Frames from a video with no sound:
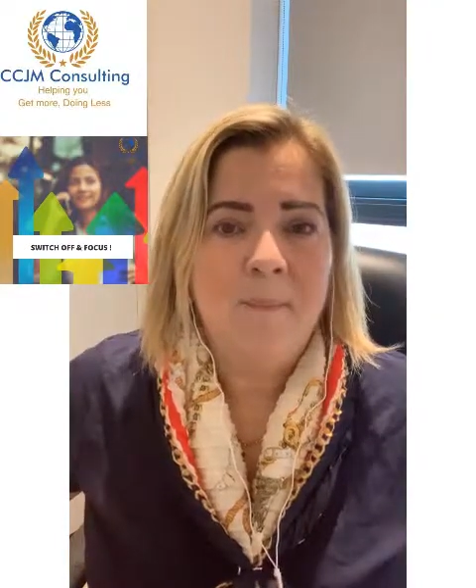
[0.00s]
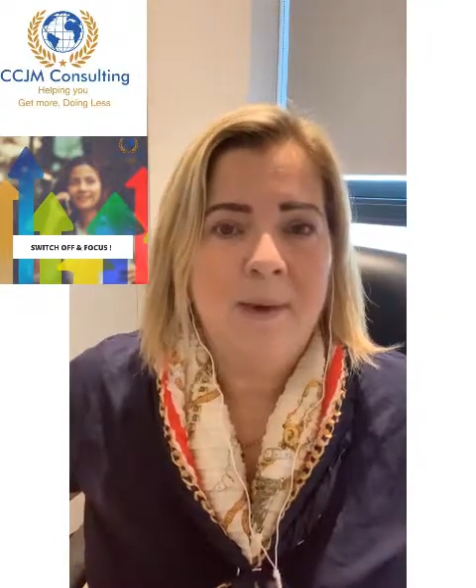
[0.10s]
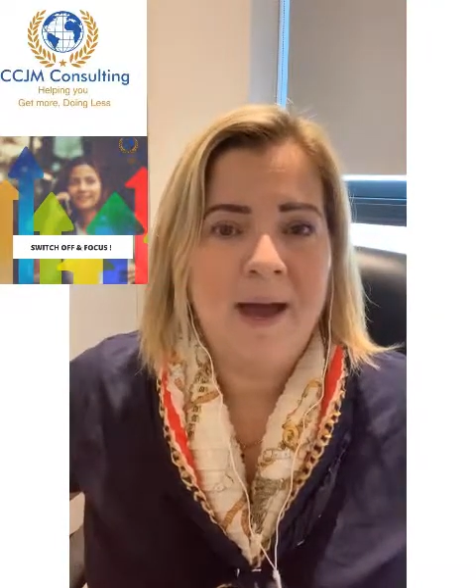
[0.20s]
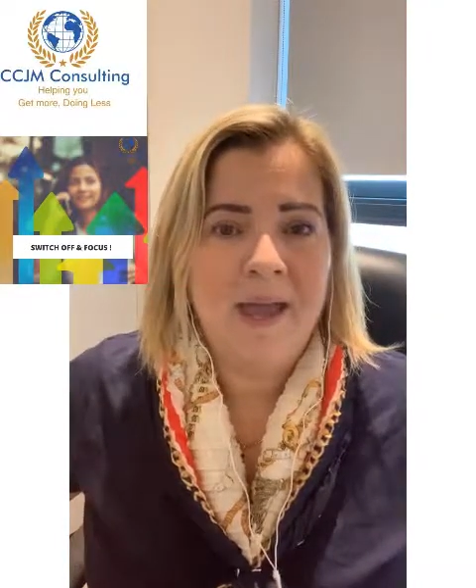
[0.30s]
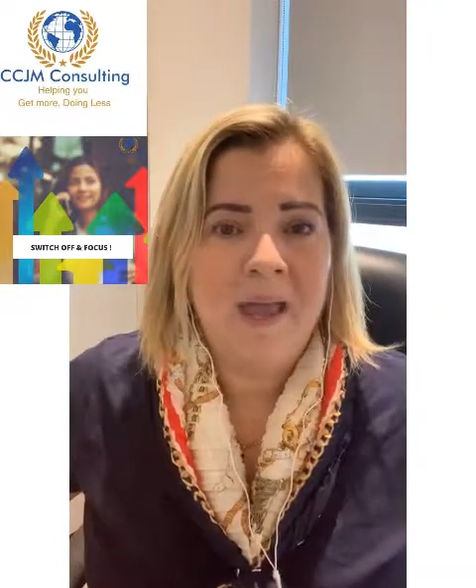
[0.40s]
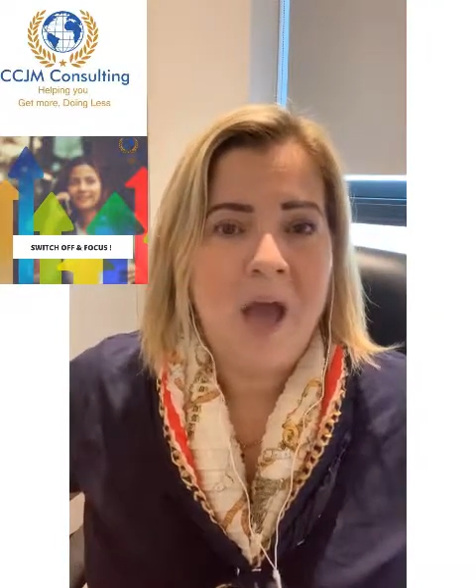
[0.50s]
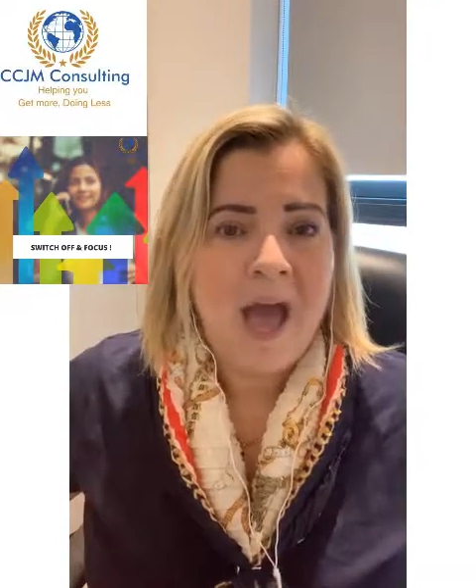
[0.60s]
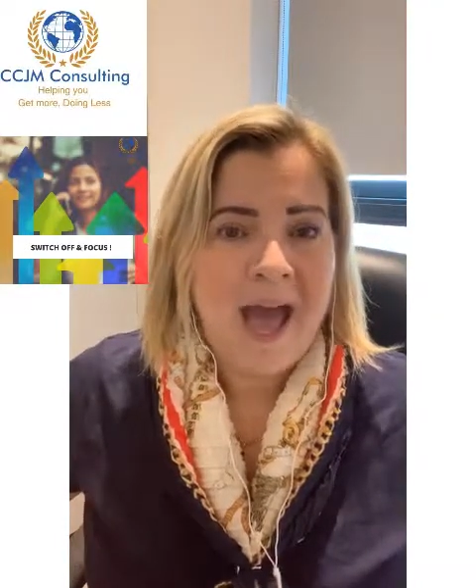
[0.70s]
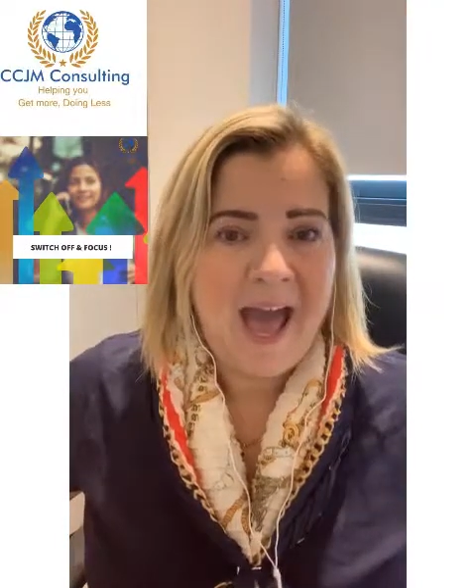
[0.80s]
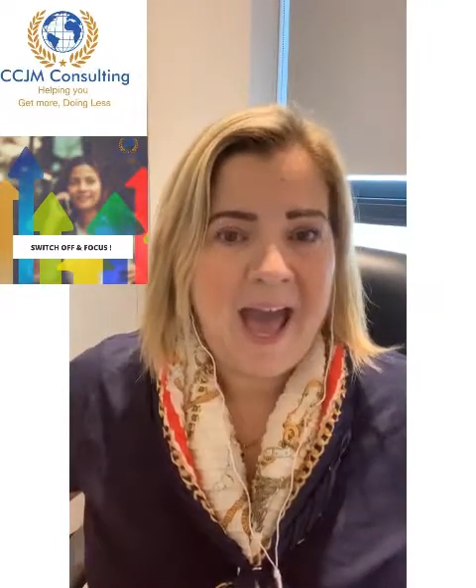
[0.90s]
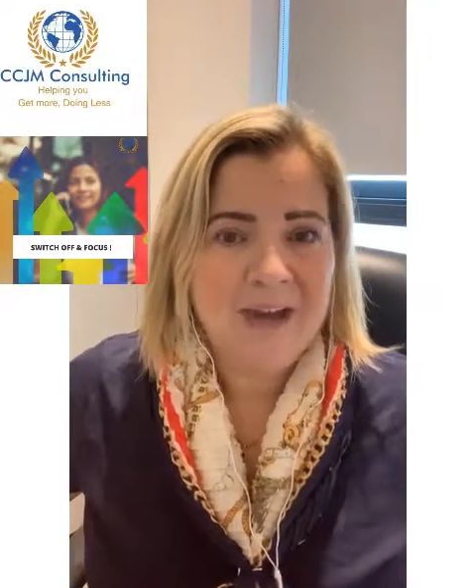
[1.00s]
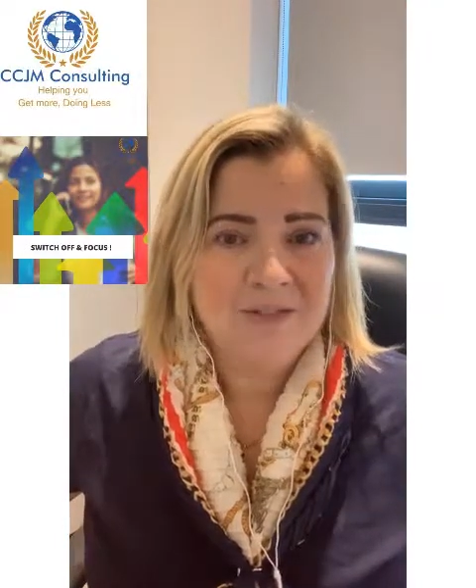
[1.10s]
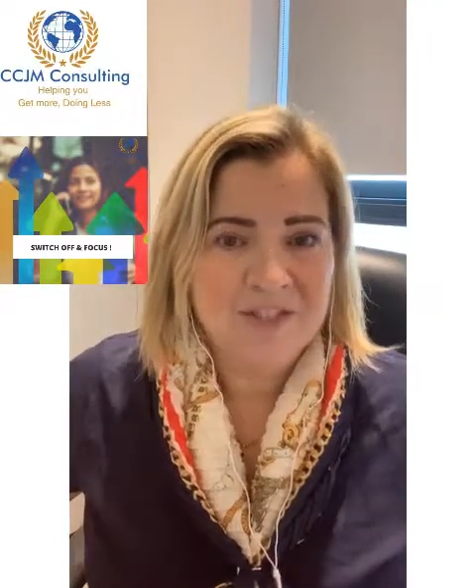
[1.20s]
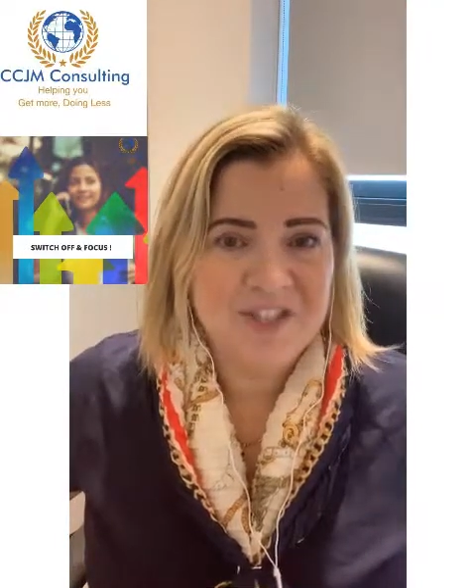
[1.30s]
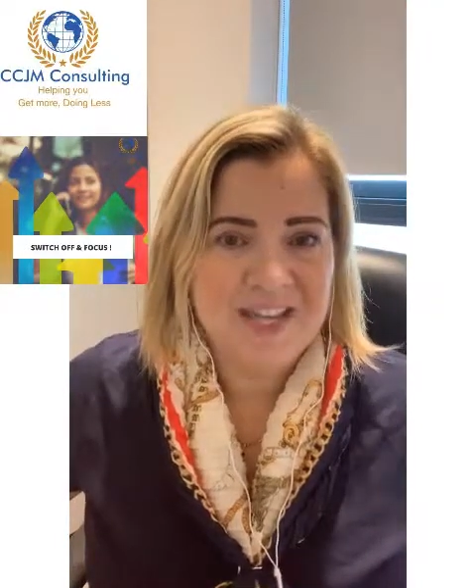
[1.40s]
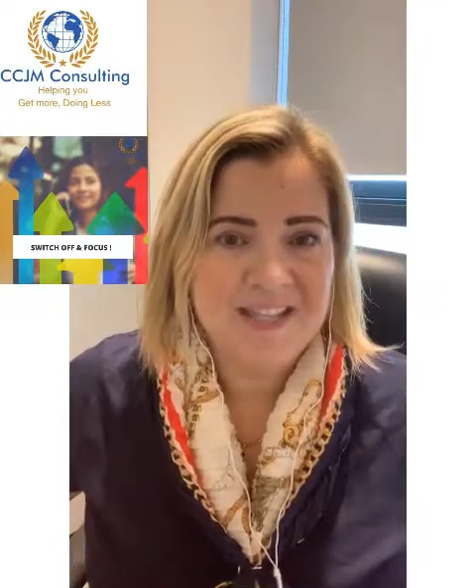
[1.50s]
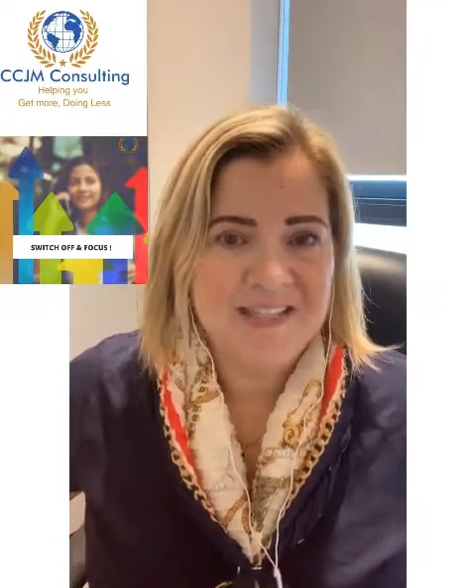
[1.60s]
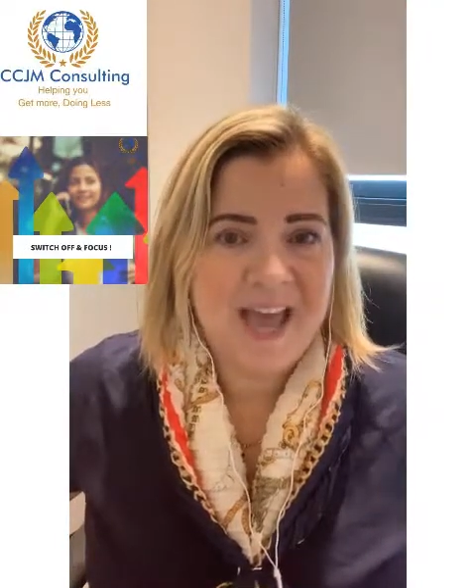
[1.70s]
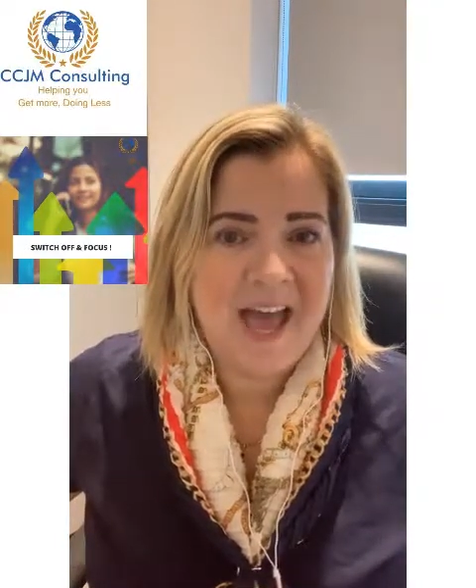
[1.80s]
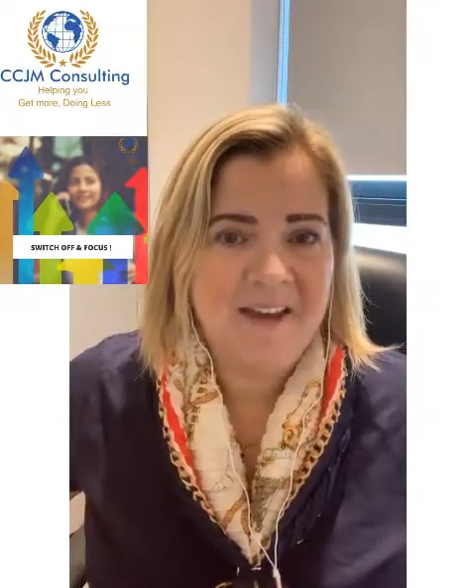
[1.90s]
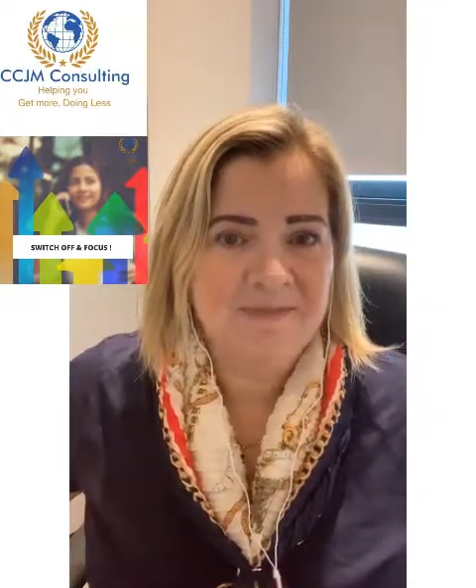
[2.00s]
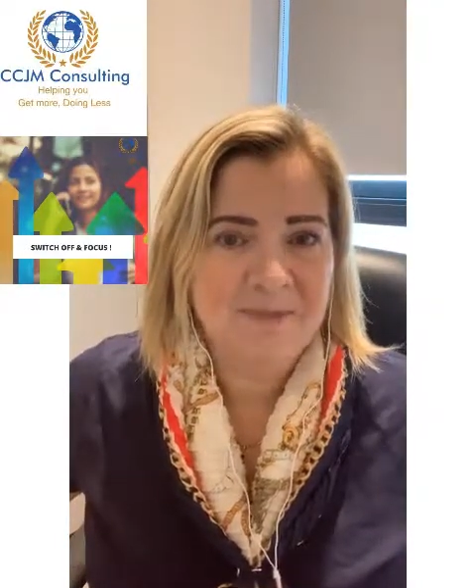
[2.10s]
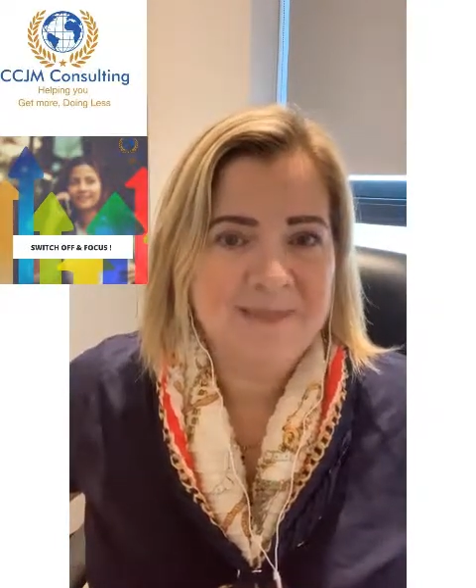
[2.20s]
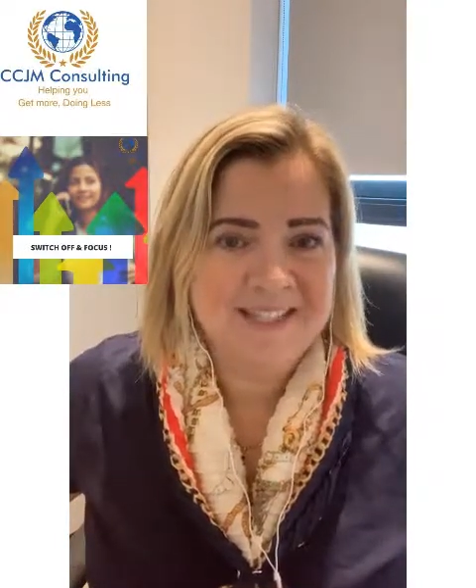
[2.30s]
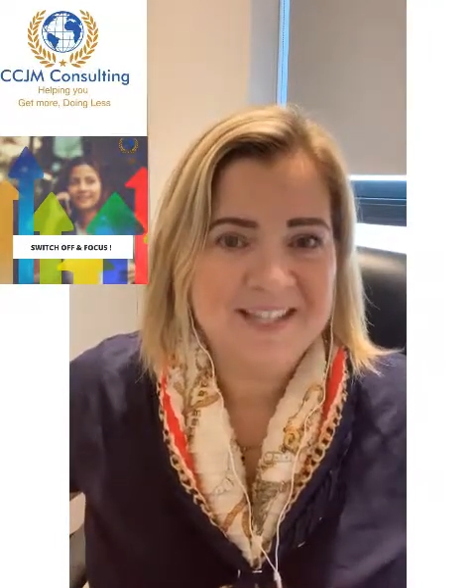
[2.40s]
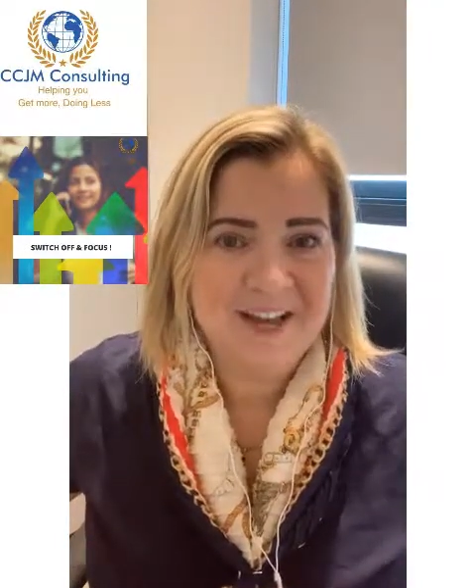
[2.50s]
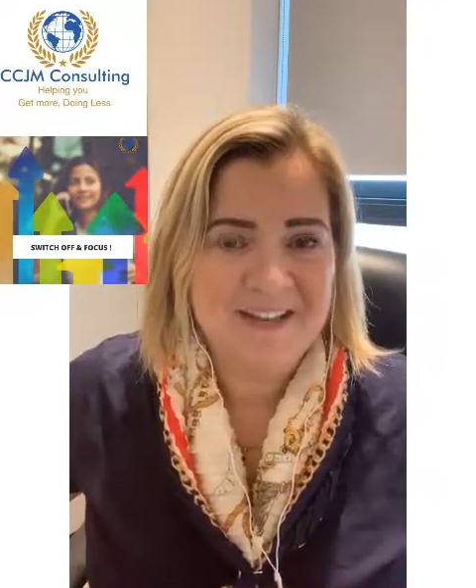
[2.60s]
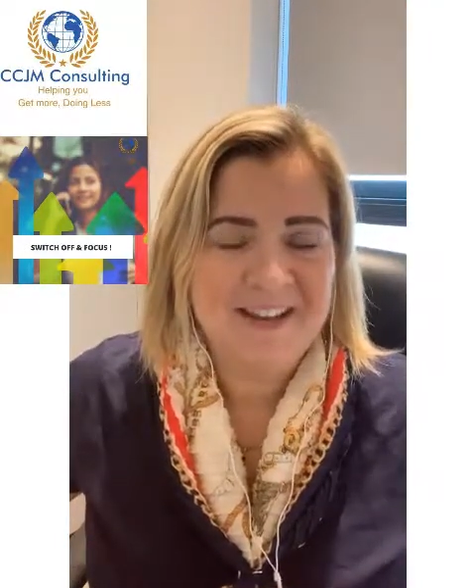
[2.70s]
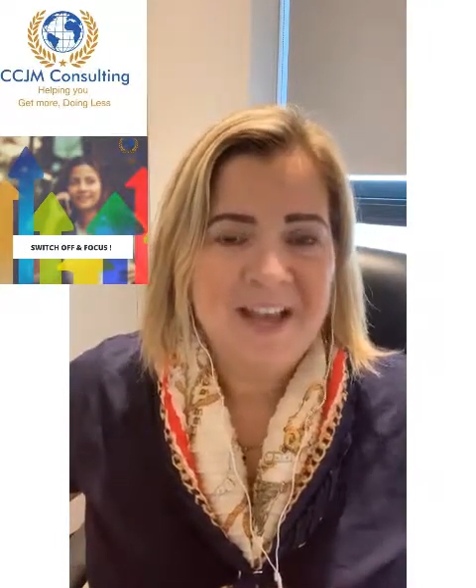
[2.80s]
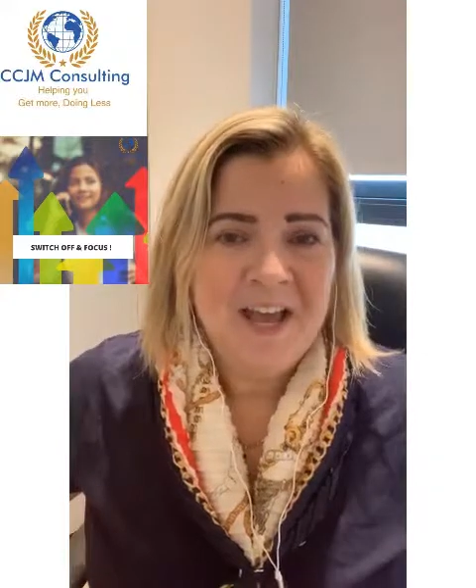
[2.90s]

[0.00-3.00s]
by house things that have to be done,